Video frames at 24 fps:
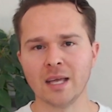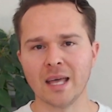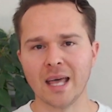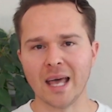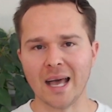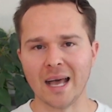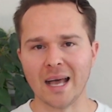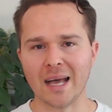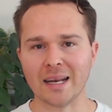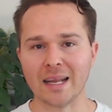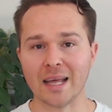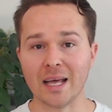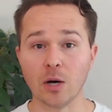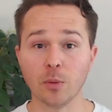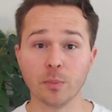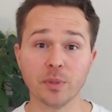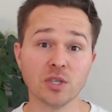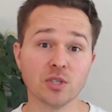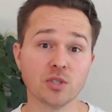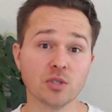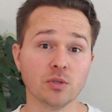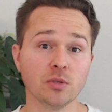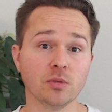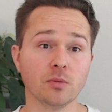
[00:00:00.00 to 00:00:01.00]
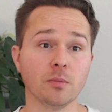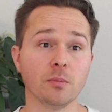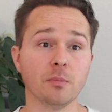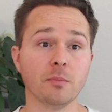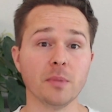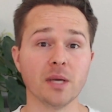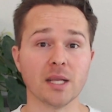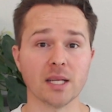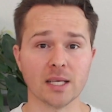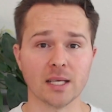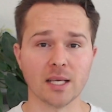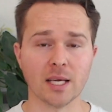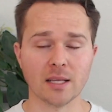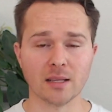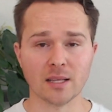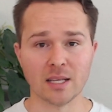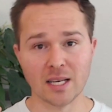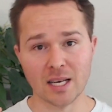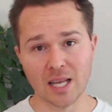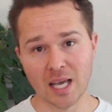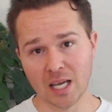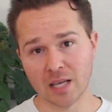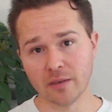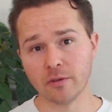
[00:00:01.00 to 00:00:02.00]
at helping to mitigate the
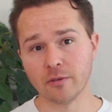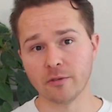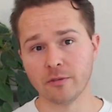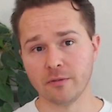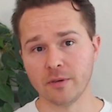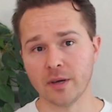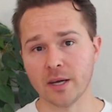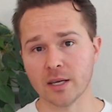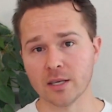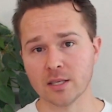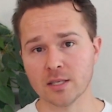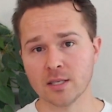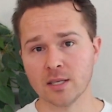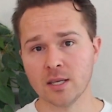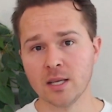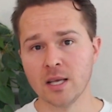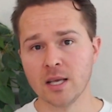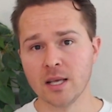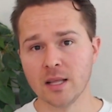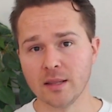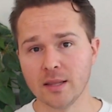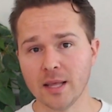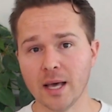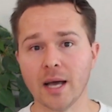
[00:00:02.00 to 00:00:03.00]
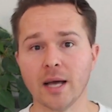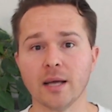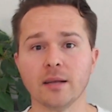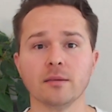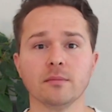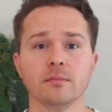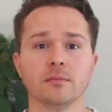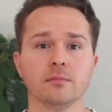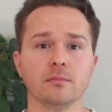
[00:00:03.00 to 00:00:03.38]
negative effects that